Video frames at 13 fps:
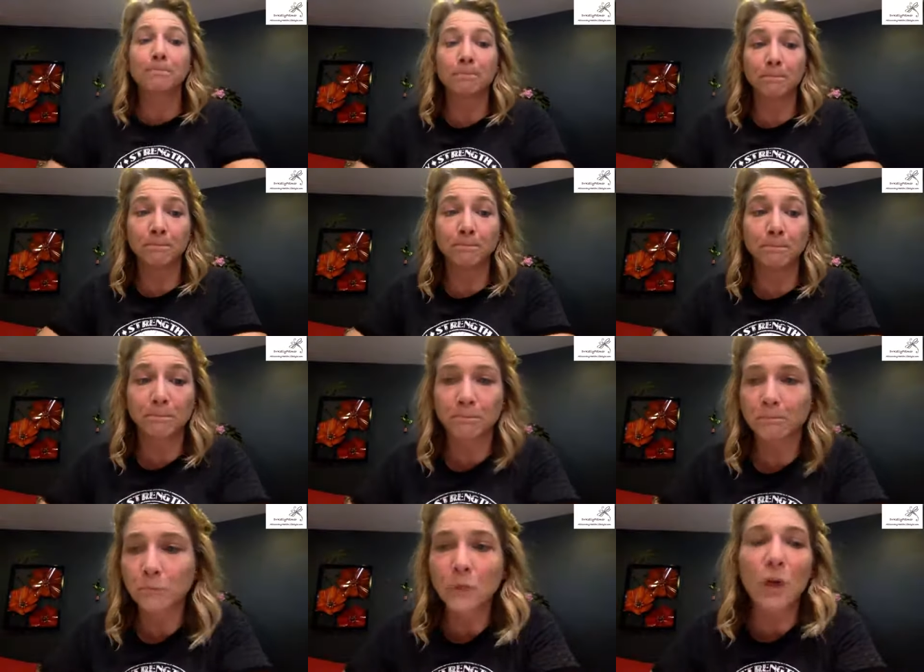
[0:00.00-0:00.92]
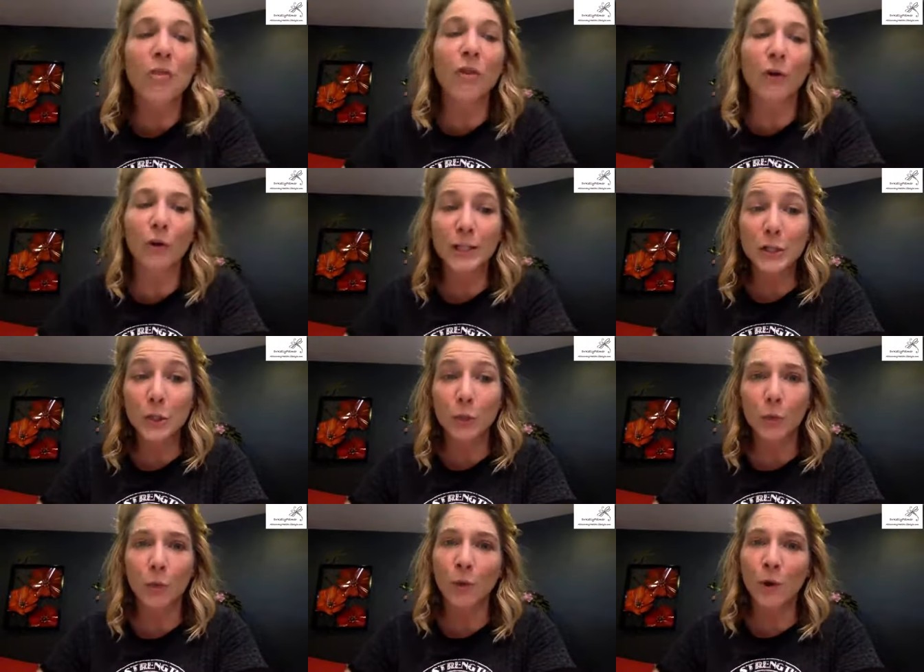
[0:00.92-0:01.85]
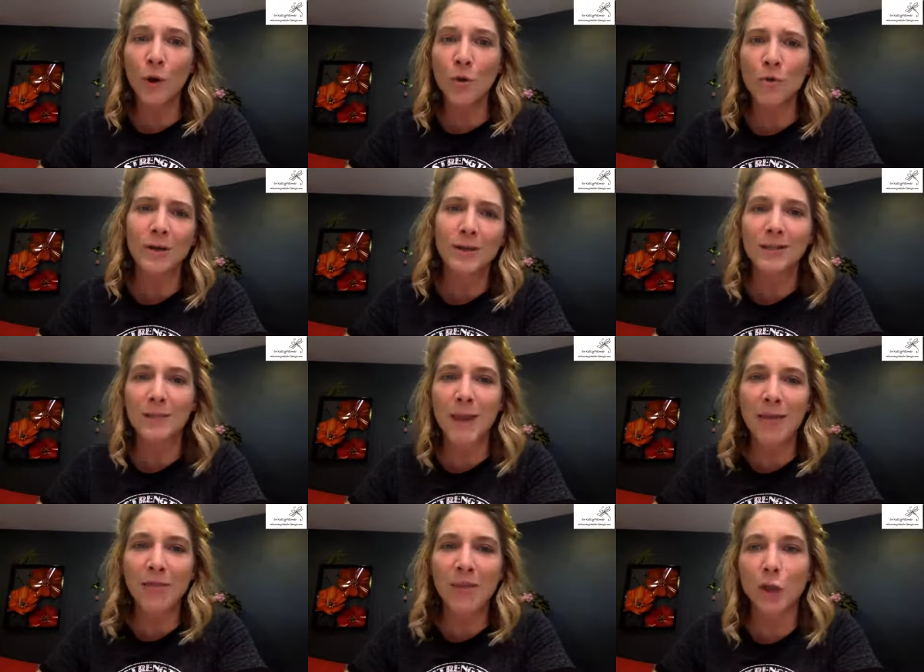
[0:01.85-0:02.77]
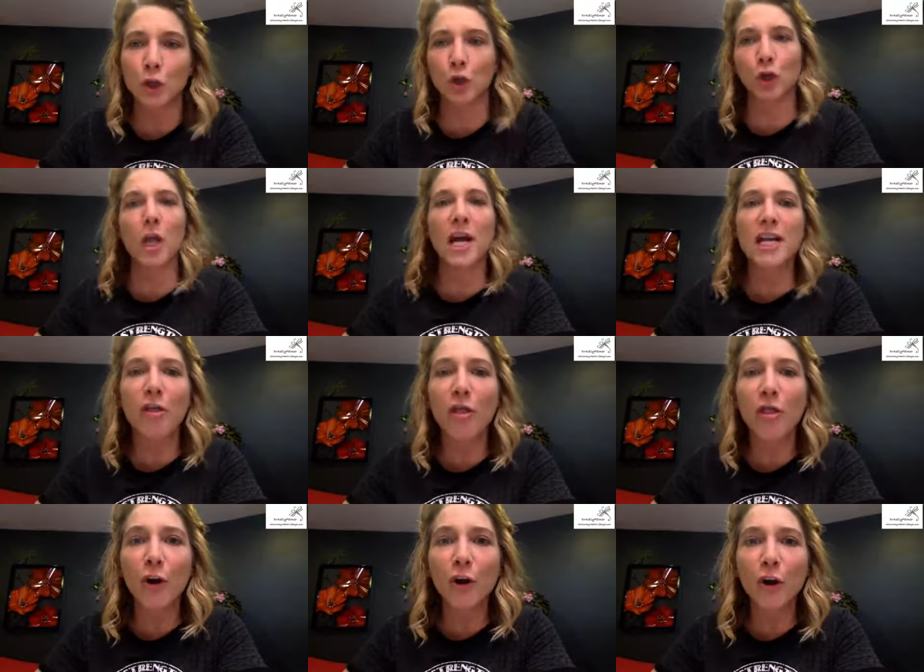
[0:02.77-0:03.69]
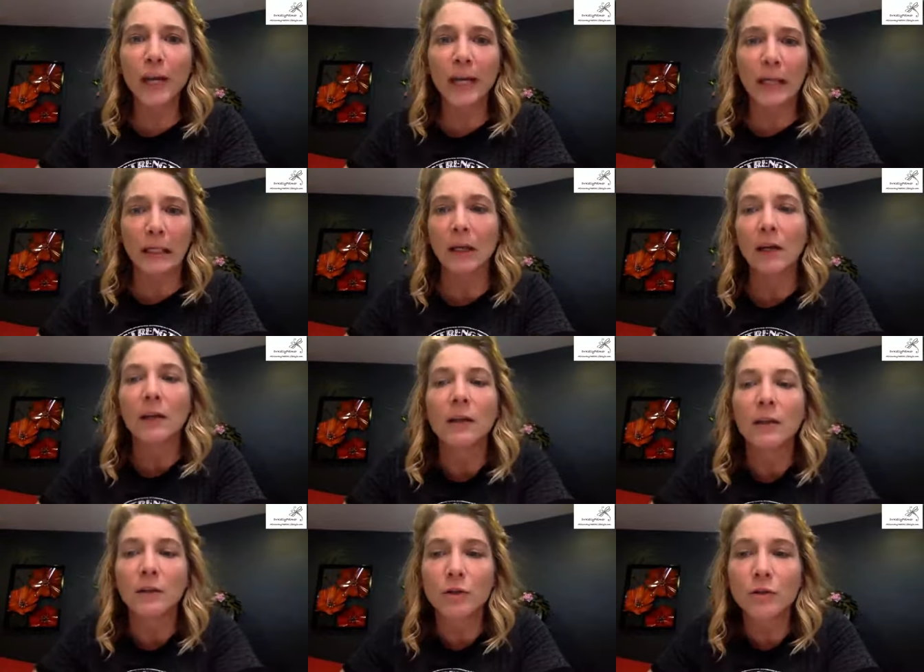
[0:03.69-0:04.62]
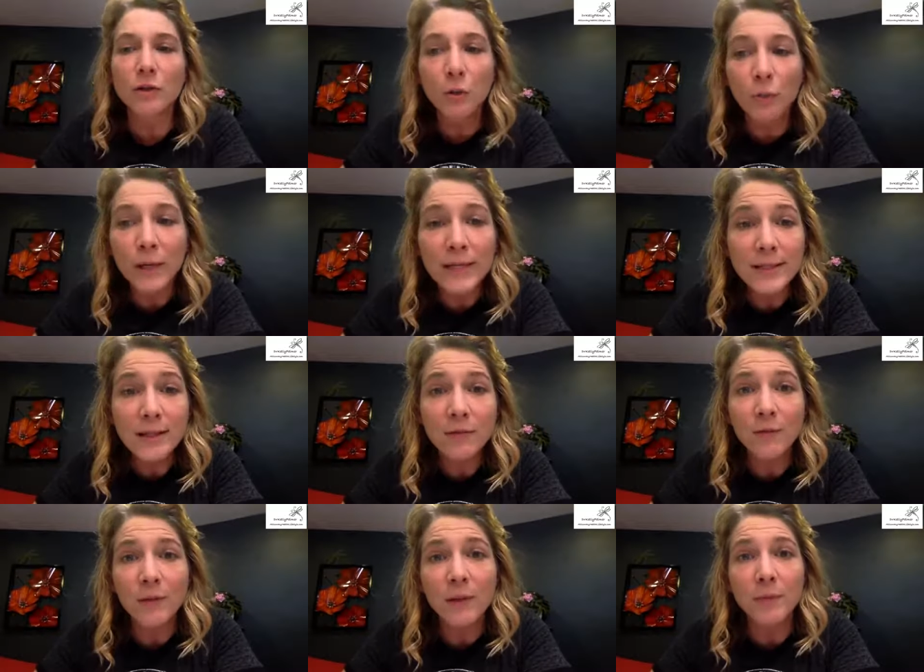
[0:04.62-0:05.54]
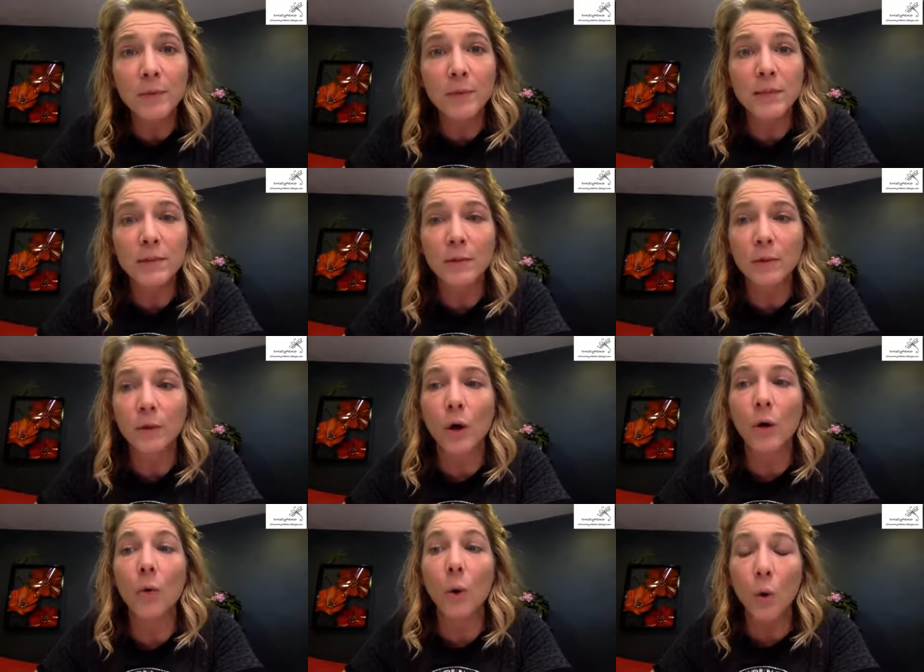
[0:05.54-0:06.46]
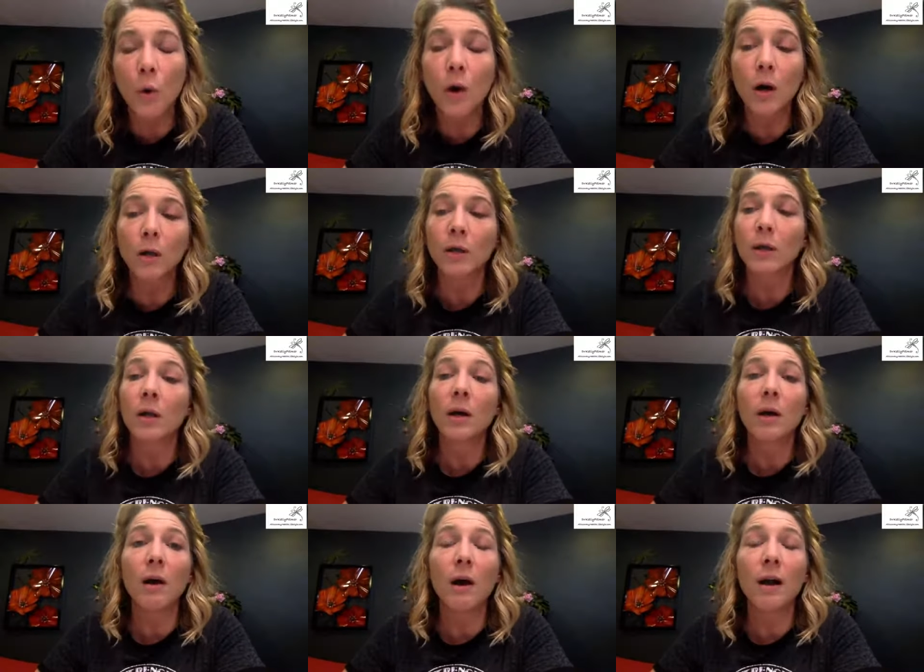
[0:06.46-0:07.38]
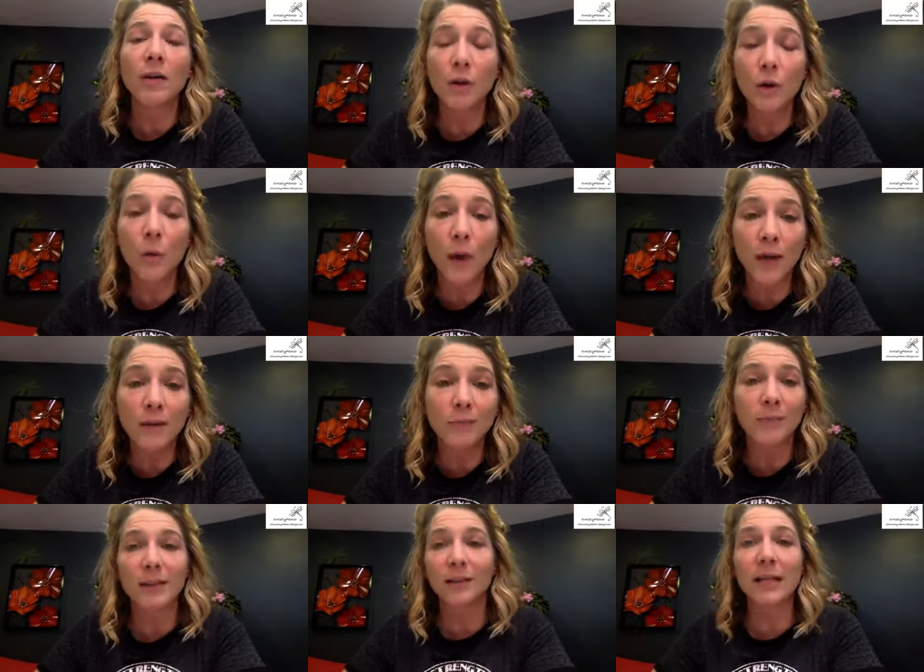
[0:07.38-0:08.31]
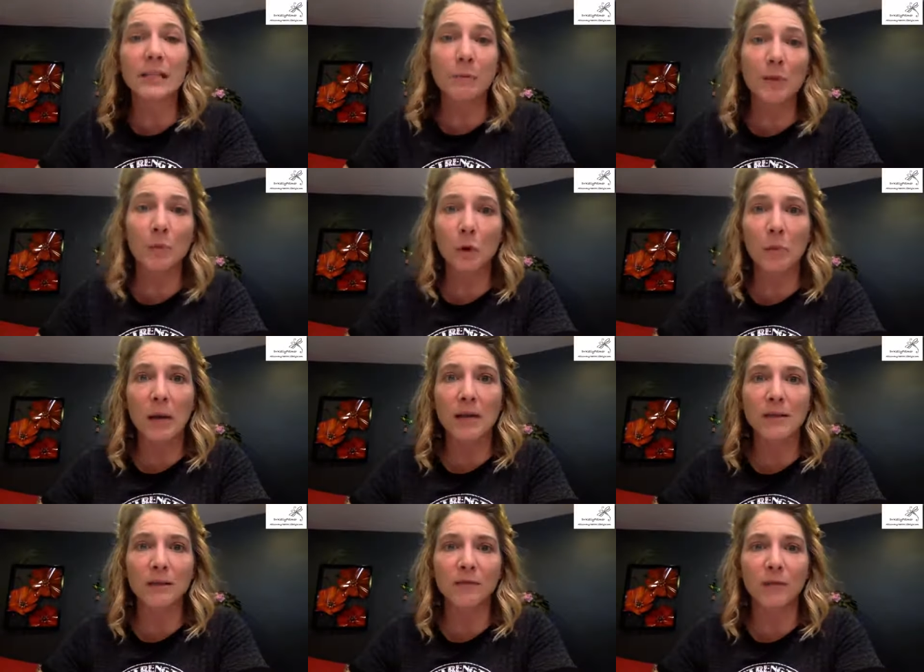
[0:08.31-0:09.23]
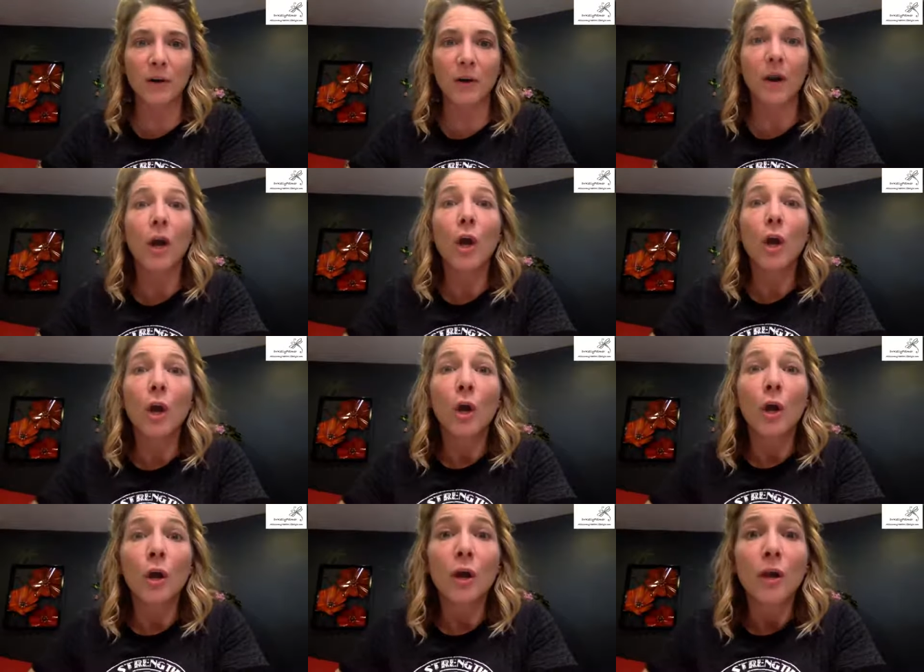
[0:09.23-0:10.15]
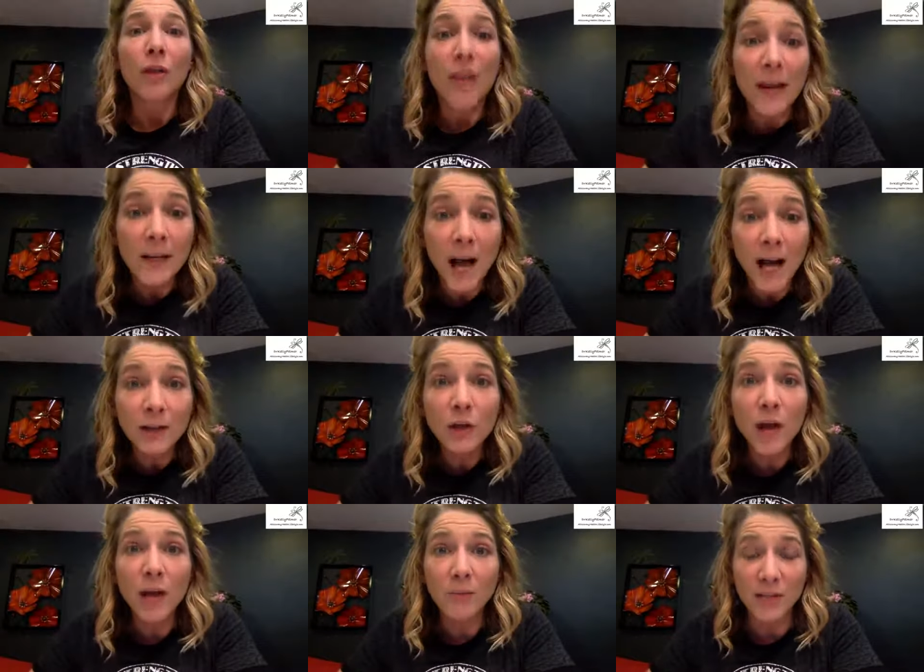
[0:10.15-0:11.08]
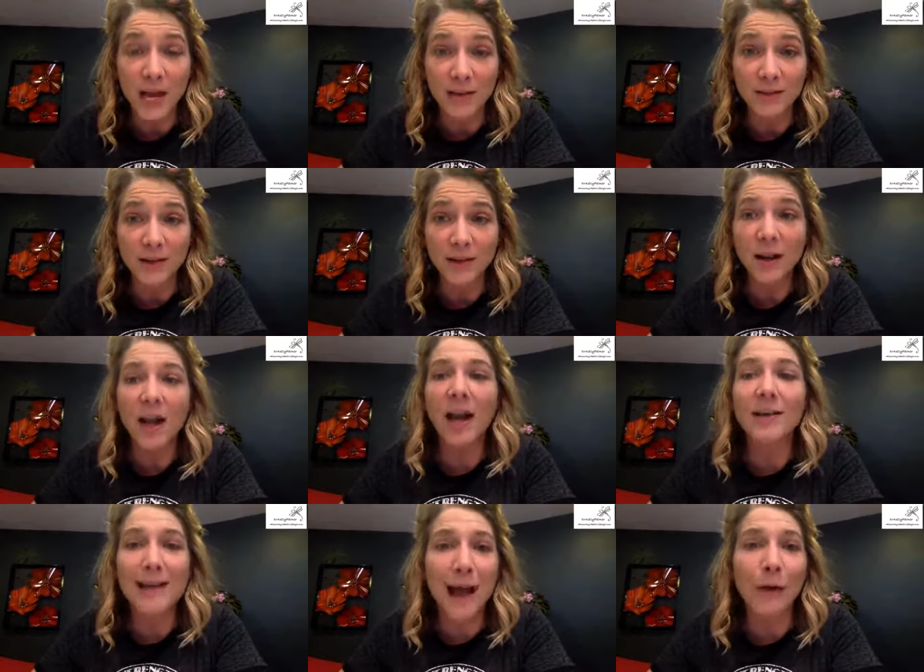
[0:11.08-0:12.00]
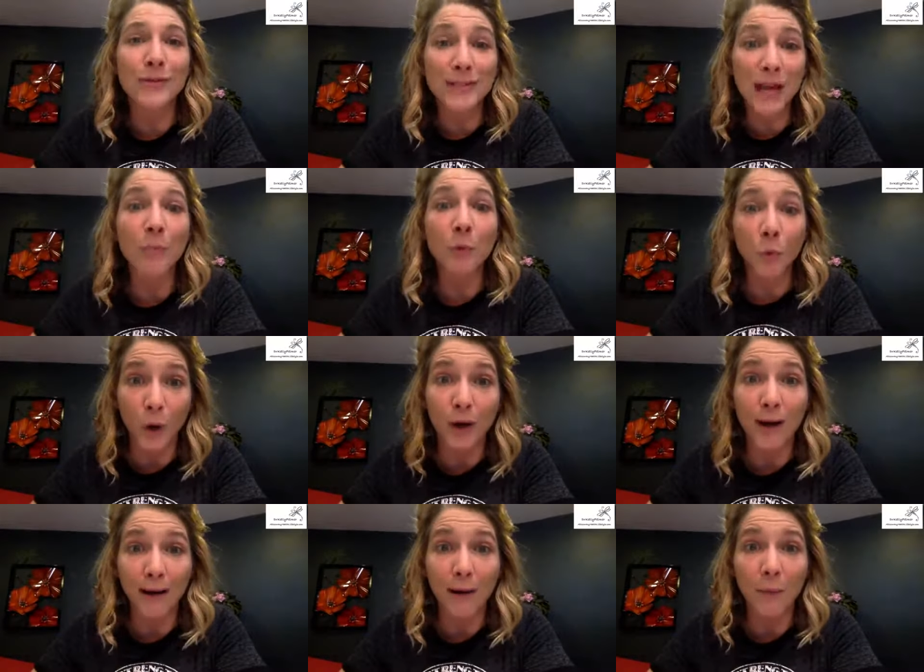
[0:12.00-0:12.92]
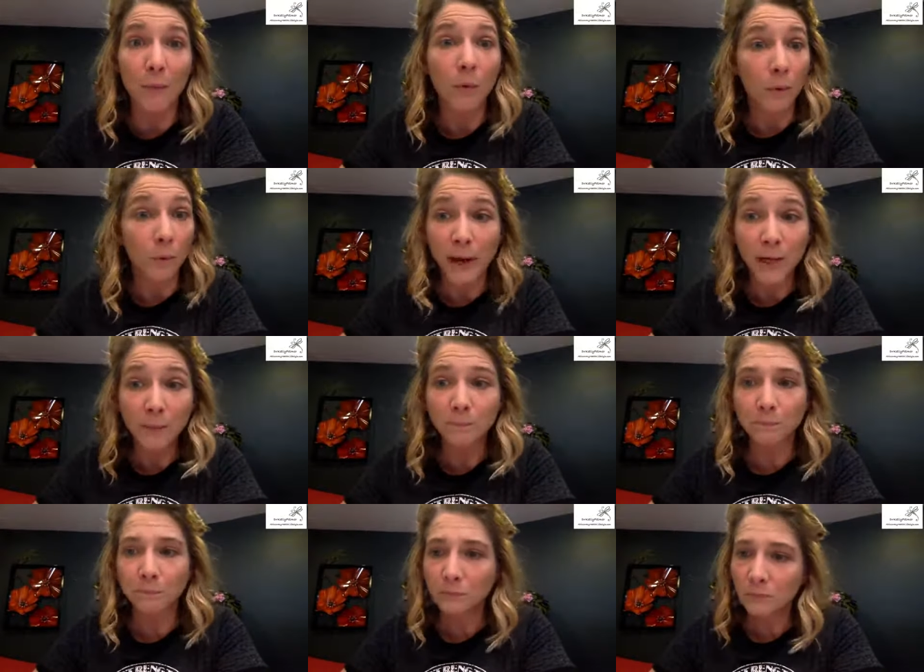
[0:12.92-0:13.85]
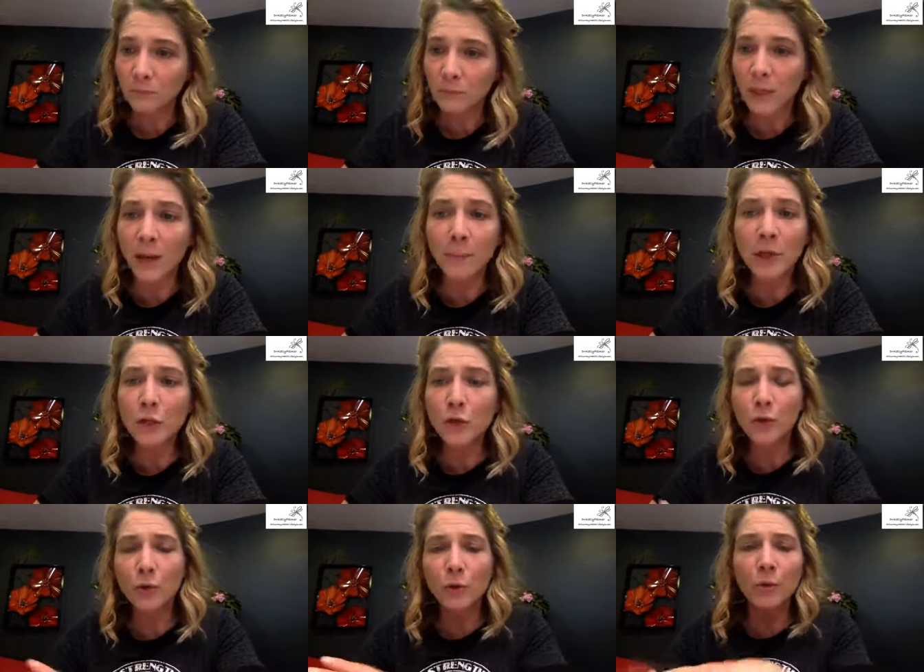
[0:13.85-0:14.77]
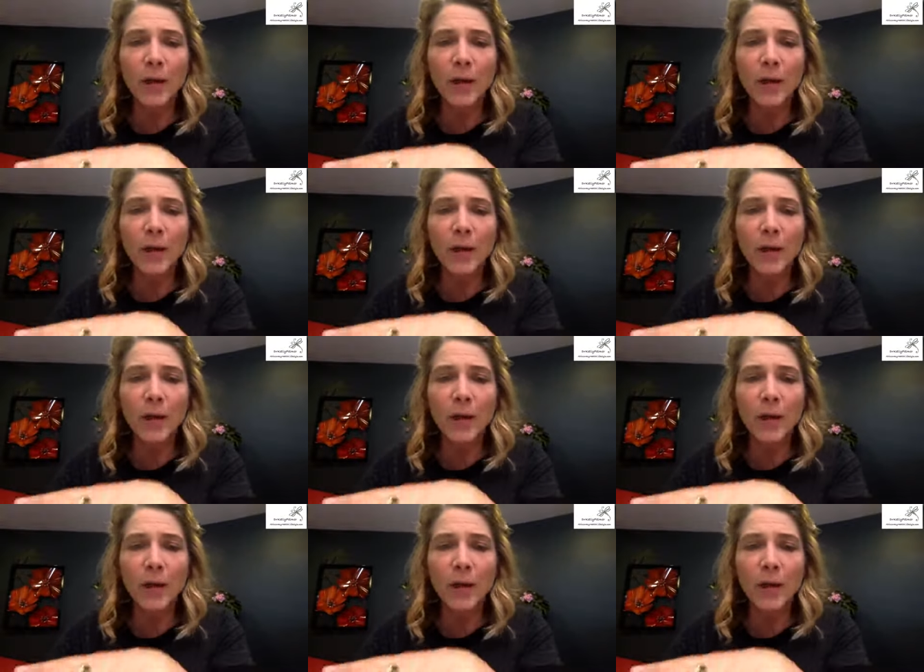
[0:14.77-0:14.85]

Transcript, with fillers: Hmm. 32. Woo! Samantha, you're like 30. There's no reason for them to be so low. Or, you know what? Let's be more positive here. Thank God you got them tested and now it's time to work on them, right? I'm going to show you